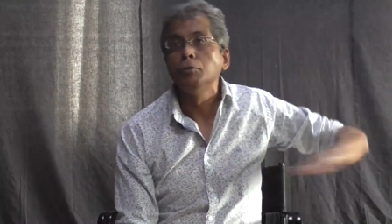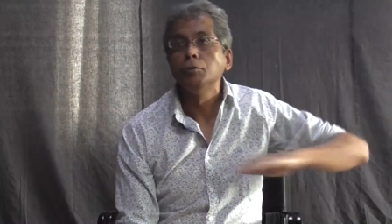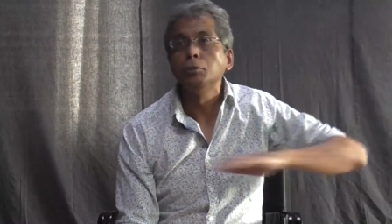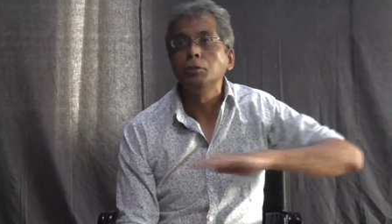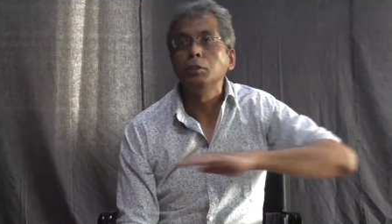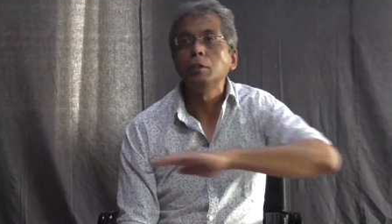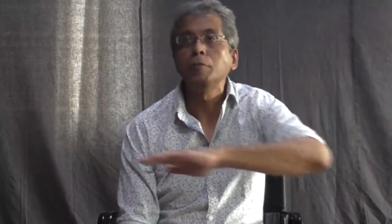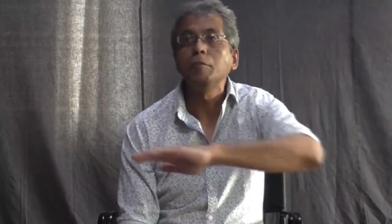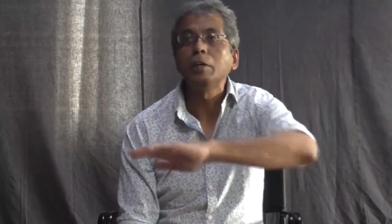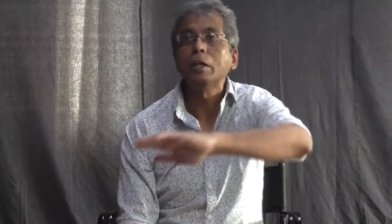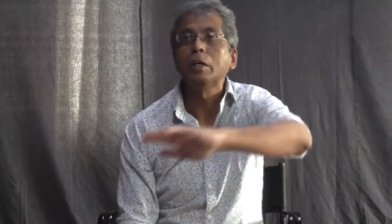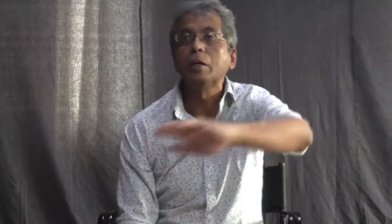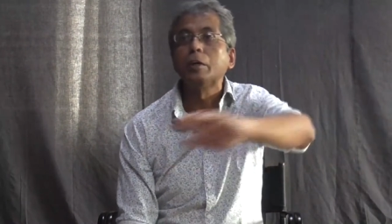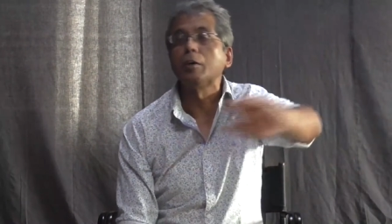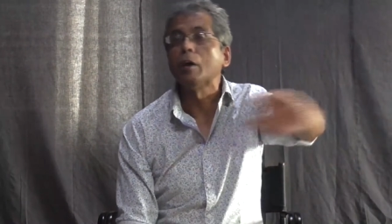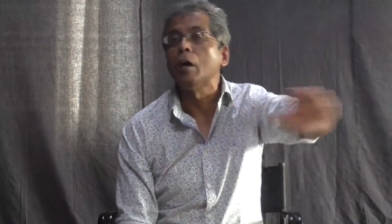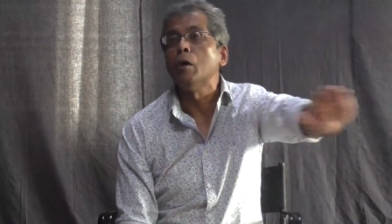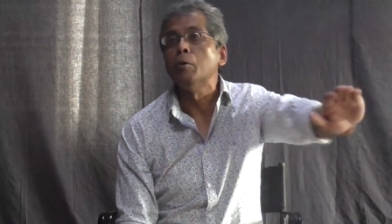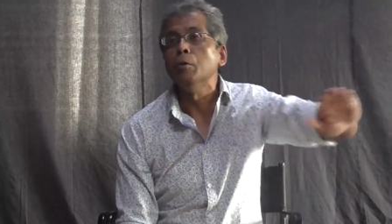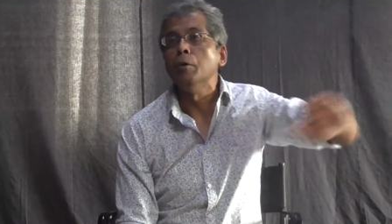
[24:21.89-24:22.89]
civic
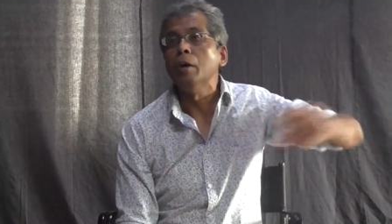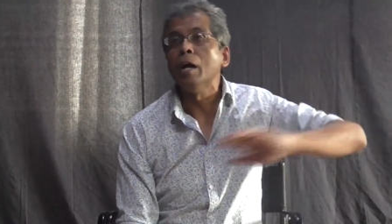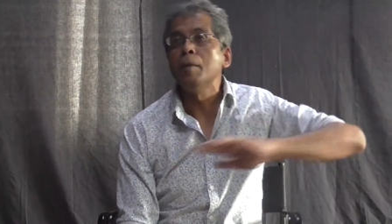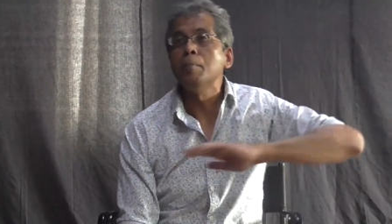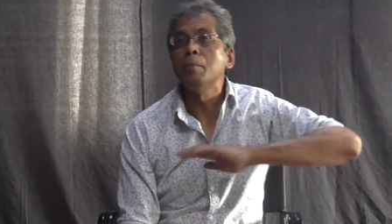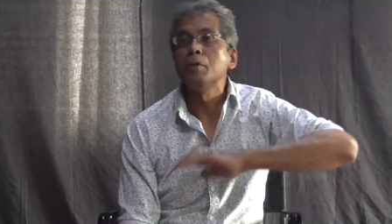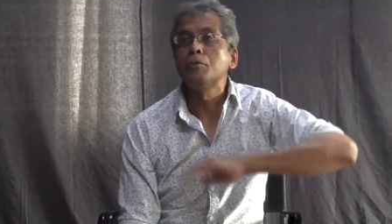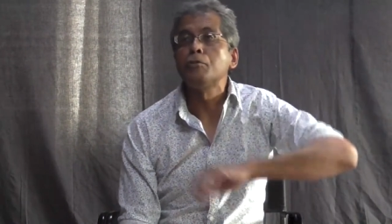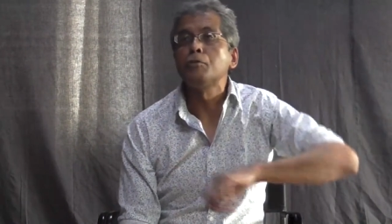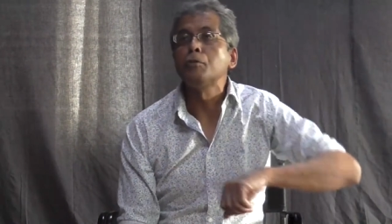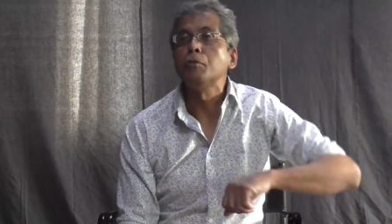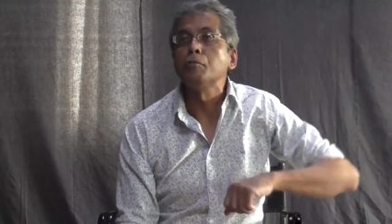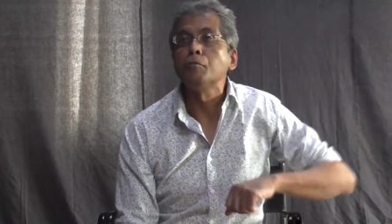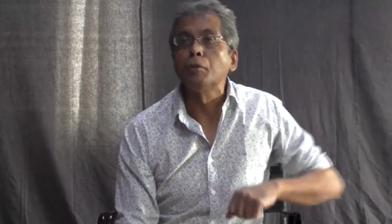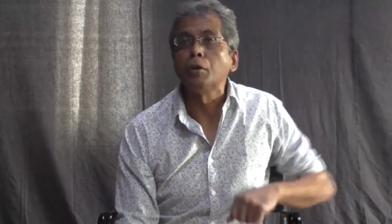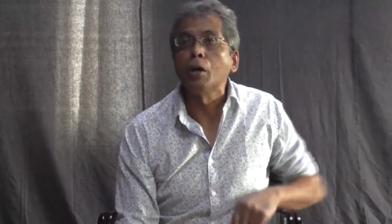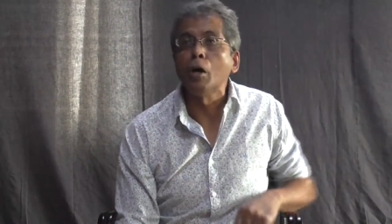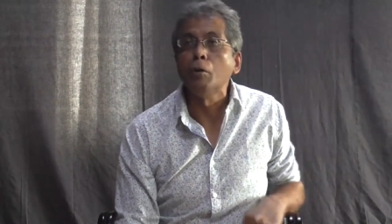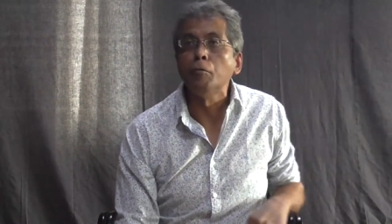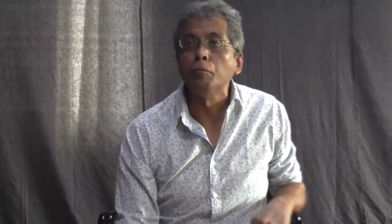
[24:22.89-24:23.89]
ground,
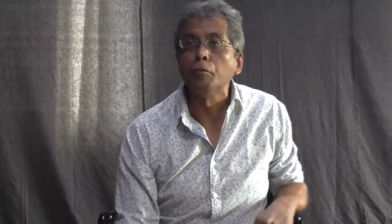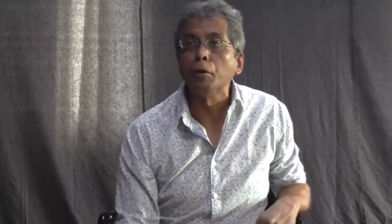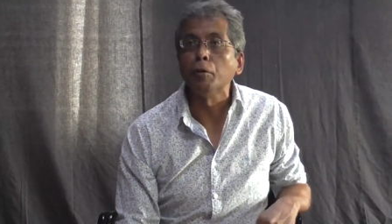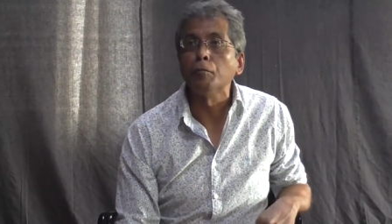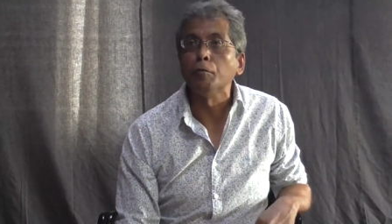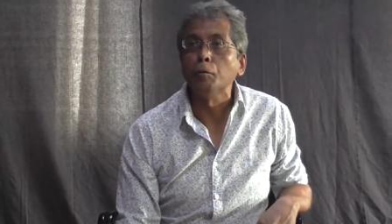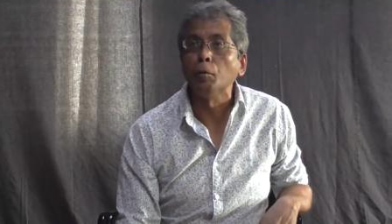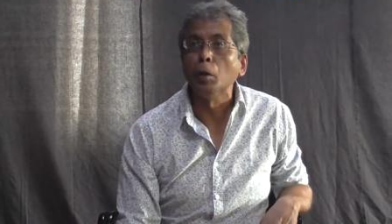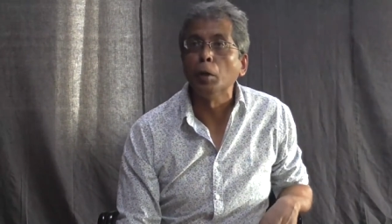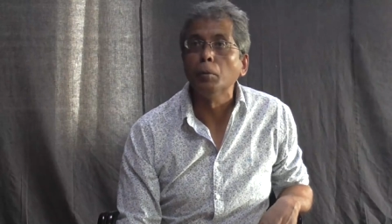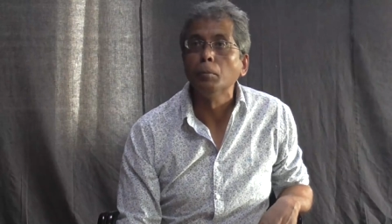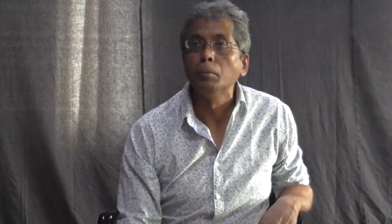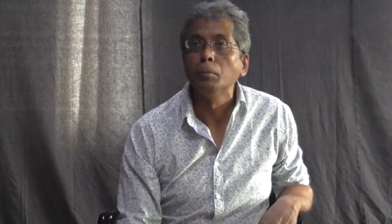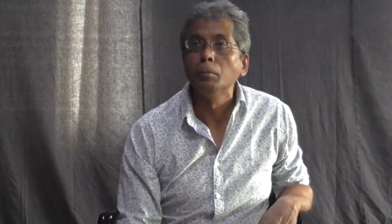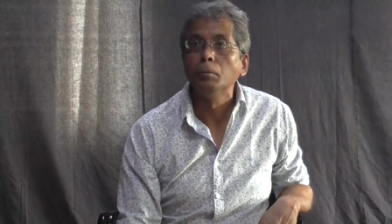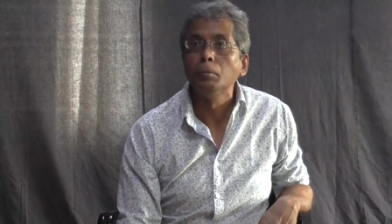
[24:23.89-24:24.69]
administrative ground for everyone.